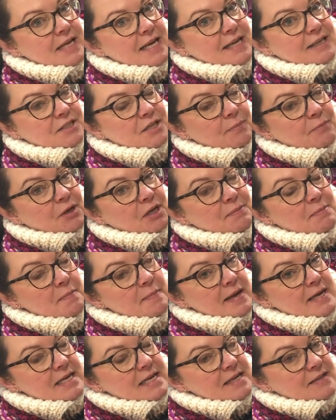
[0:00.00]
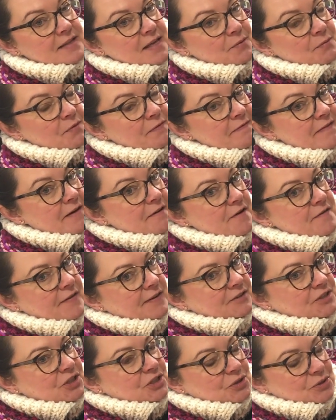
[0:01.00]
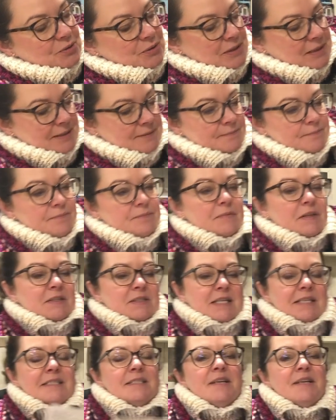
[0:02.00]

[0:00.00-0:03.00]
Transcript: here, so I'm going to be making that one very, very shortly. So that's